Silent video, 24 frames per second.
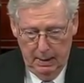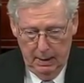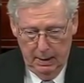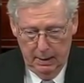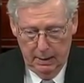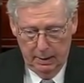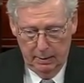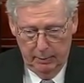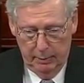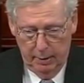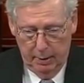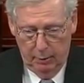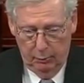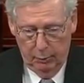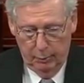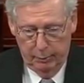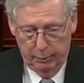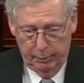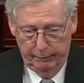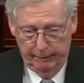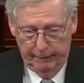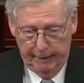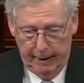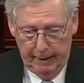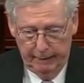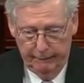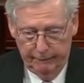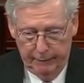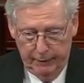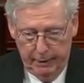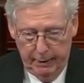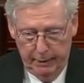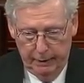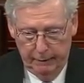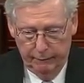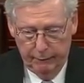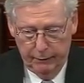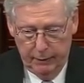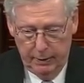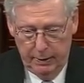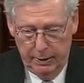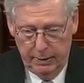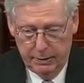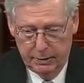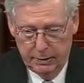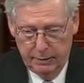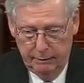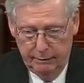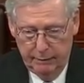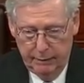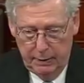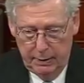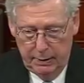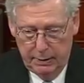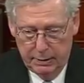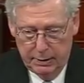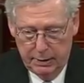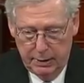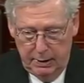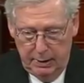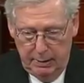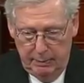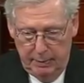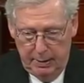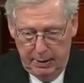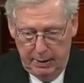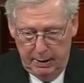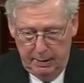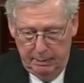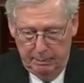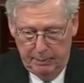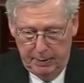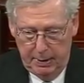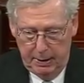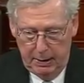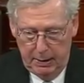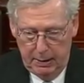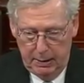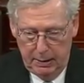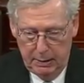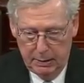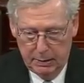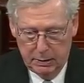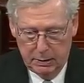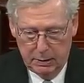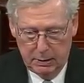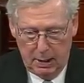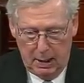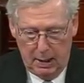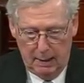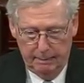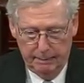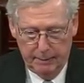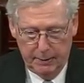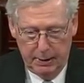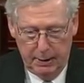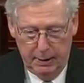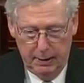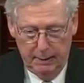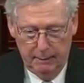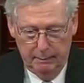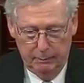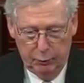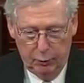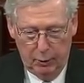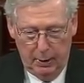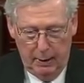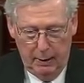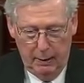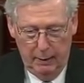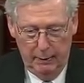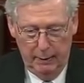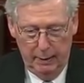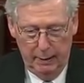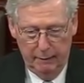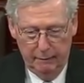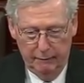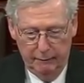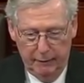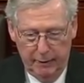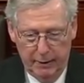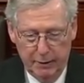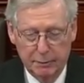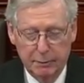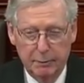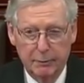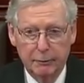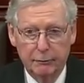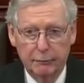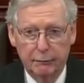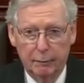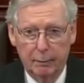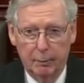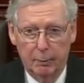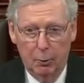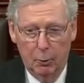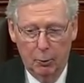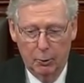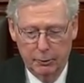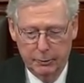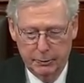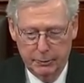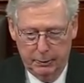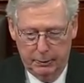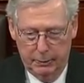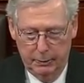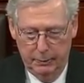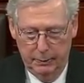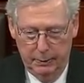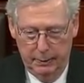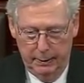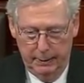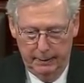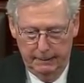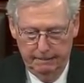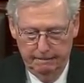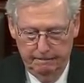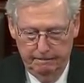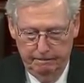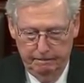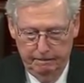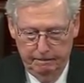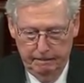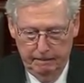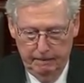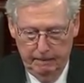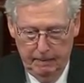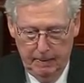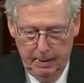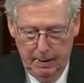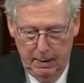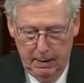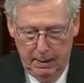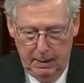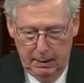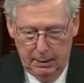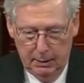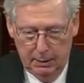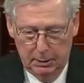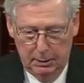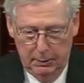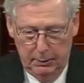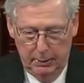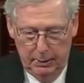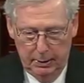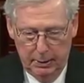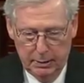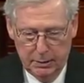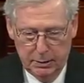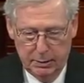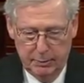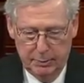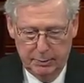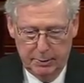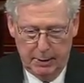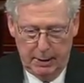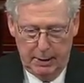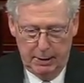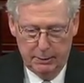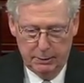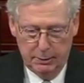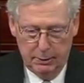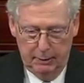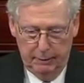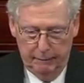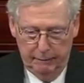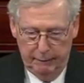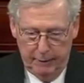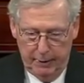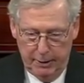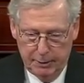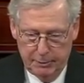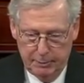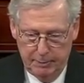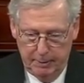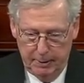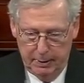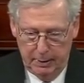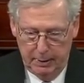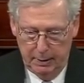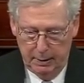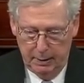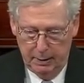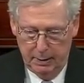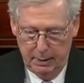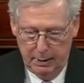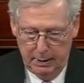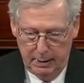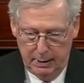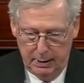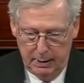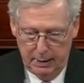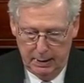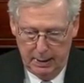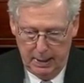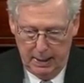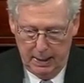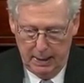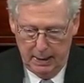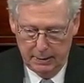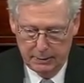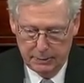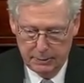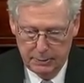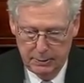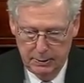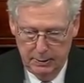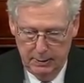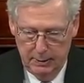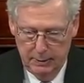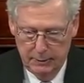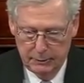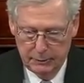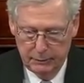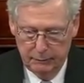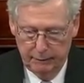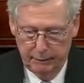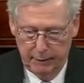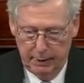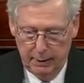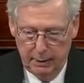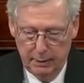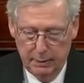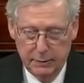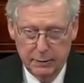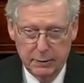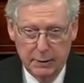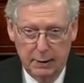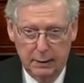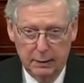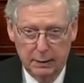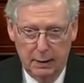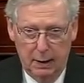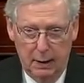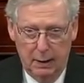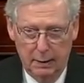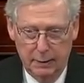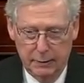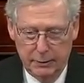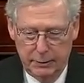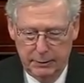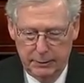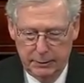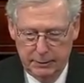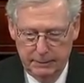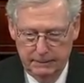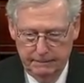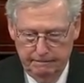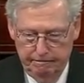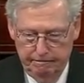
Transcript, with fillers: The bill would provide funding for each of the CBP's top 10 priority investments for border security, including a substantial investment in enhanced surveillance technologies,